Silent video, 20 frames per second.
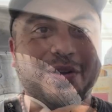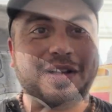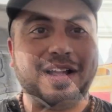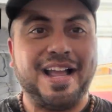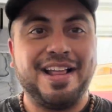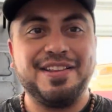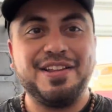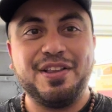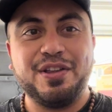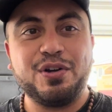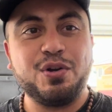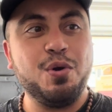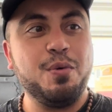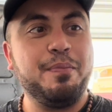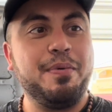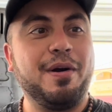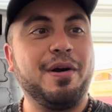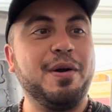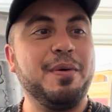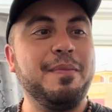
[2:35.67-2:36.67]
And the other cool
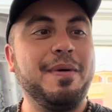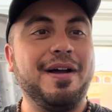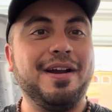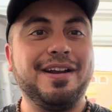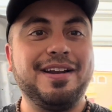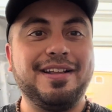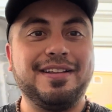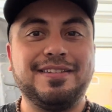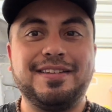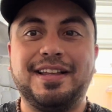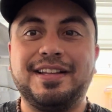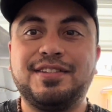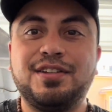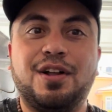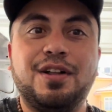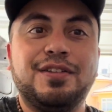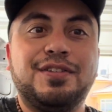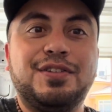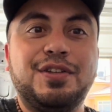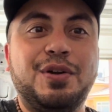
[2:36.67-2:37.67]
part about it is it's
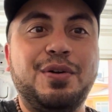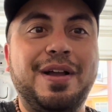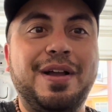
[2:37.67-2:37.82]
also